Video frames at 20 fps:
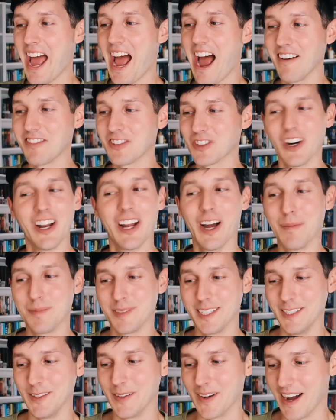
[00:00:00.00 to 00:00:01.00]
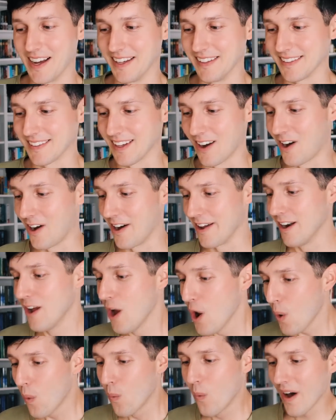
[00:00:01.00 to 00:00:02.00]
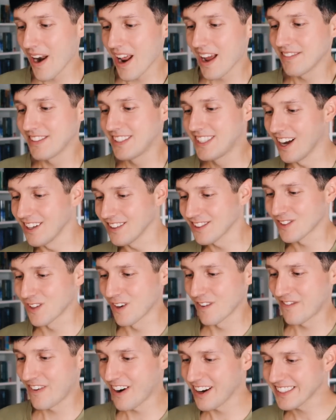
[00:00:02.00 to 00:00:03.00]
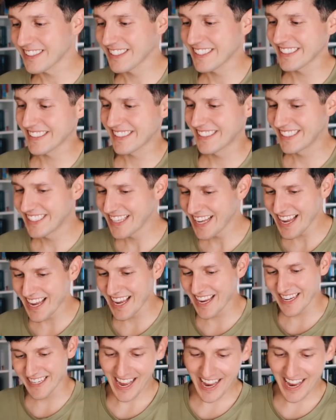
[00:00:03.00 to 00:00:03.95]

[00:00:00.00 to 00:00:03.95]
after I update you guys on what I've done so far today.